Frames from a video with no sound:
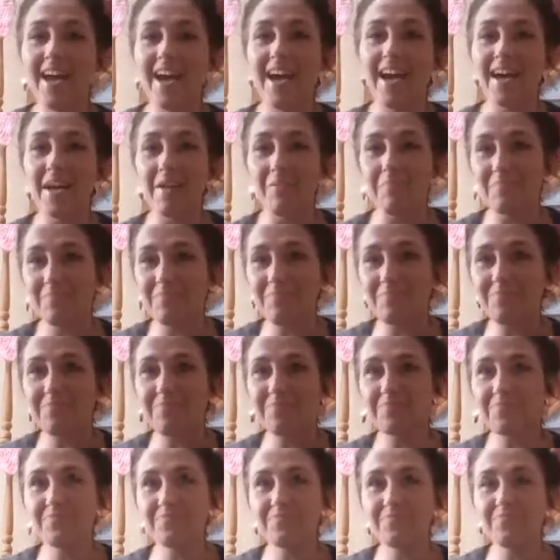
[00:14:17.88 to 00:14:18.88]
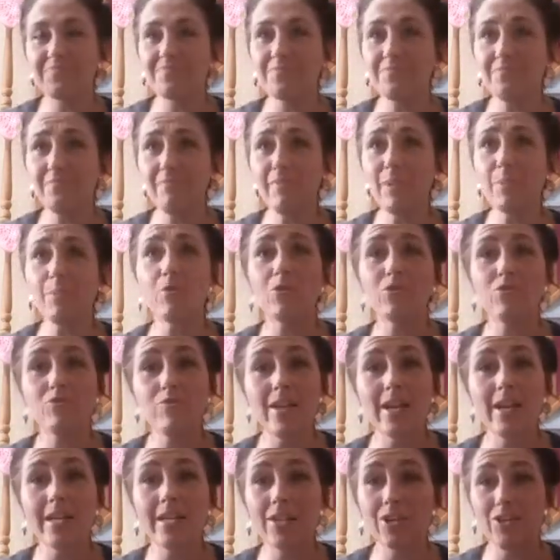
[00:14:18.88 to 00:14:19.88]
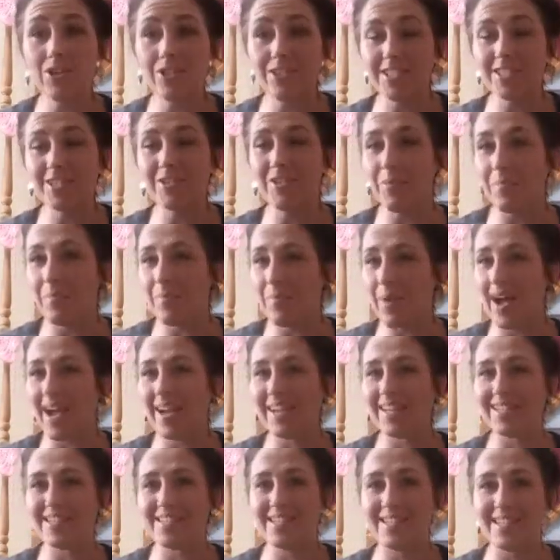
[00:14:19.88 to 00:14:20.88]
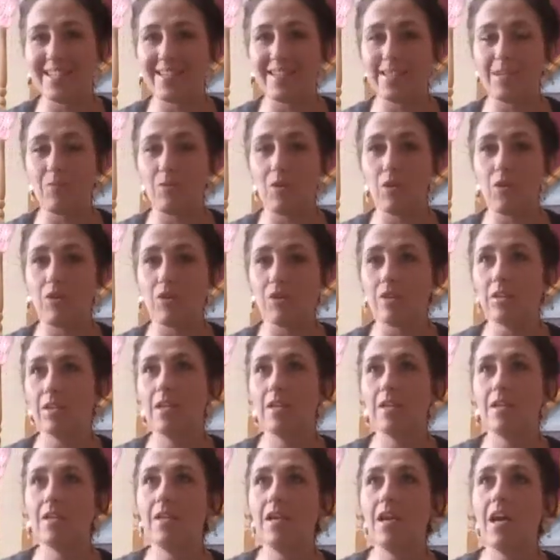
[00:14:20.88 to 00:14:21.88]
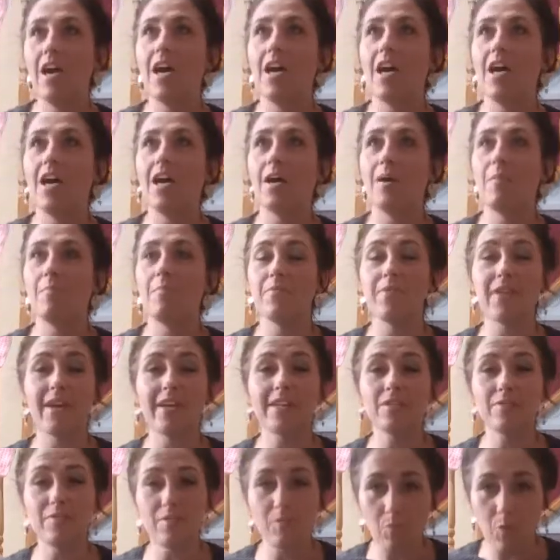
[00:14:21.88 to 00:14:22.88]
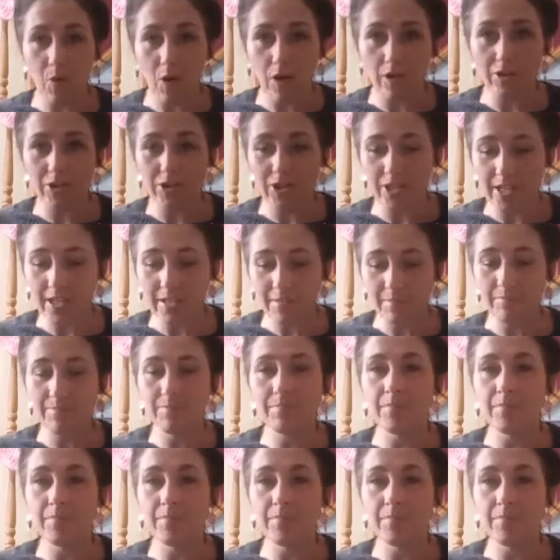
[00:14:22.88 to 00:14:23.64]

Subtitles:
But it's really good to come back and see you all. Thanks for watching.